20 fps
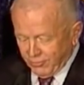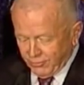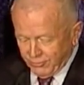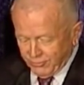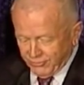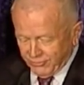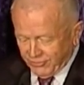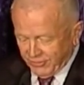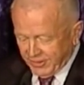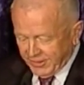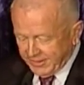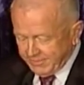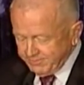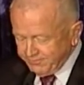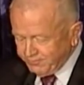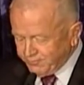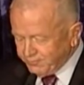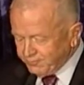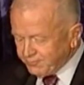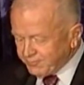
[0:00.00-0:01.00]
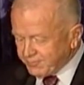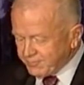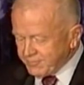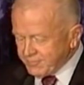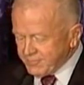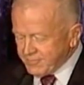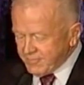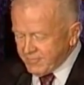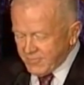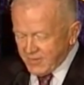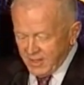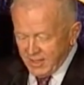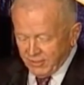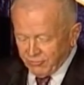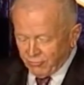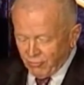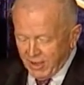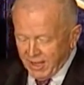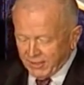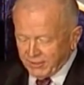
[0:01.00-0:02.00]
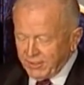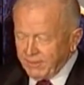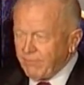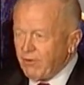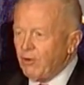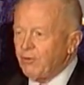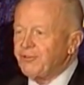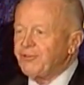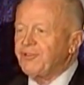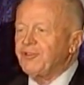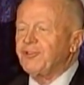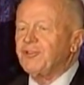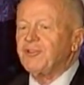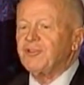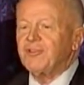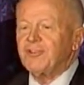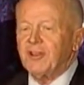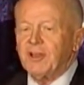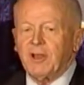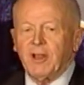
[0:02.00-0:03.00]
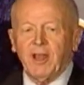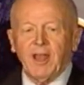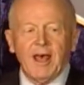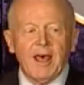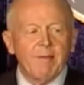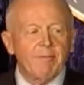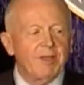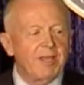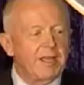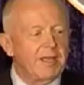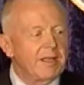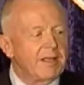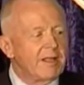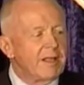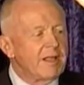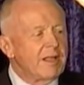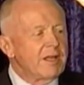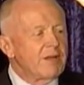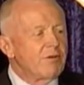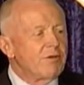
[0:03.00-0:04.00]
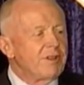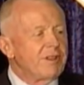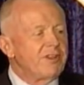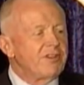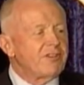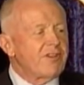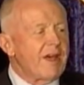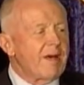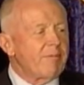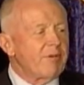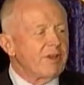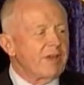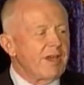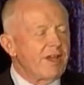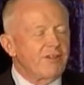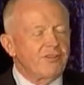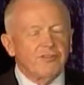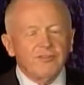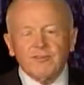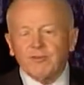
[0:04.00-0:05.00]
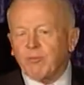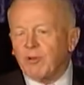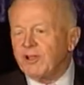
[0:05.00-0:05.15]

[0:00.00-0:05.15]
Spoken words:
There's attractive hostesses in the lobby with these applications.